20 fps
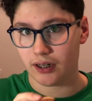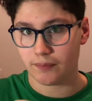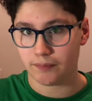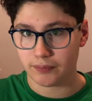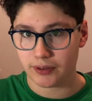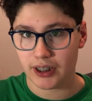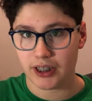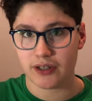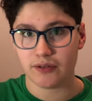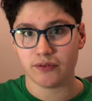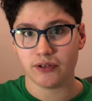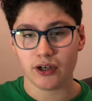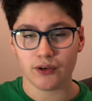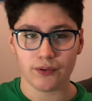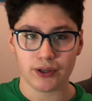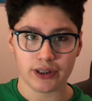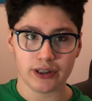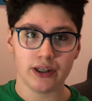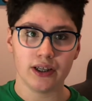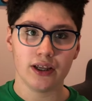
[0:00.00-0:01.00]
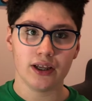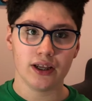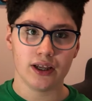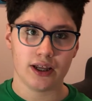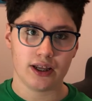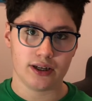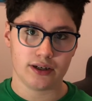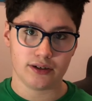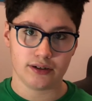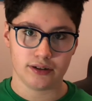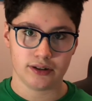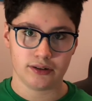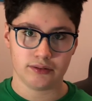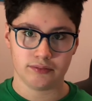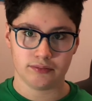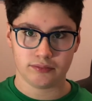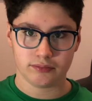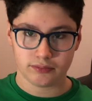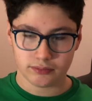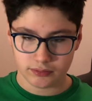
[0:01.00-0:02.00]
get you going and
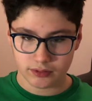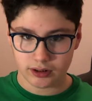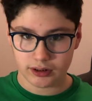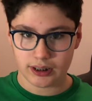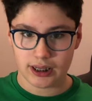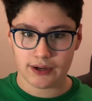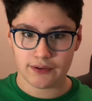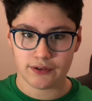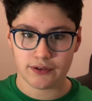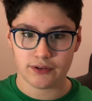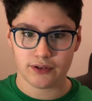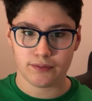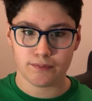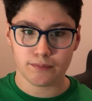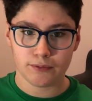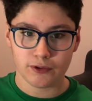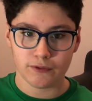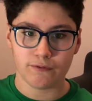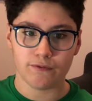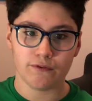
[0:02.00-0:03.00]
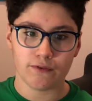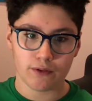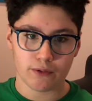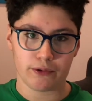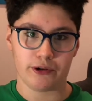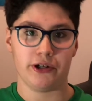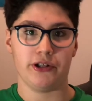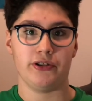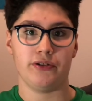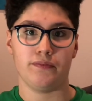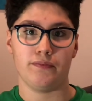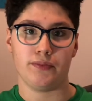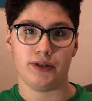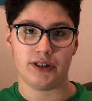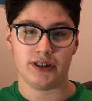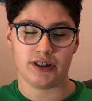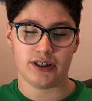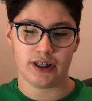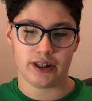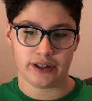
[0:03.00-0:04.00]
allow you to move forward in the
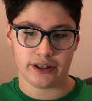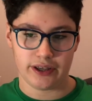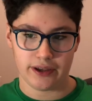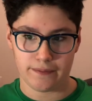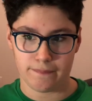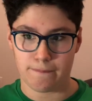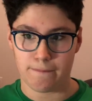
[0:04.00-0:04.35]
midst of the game.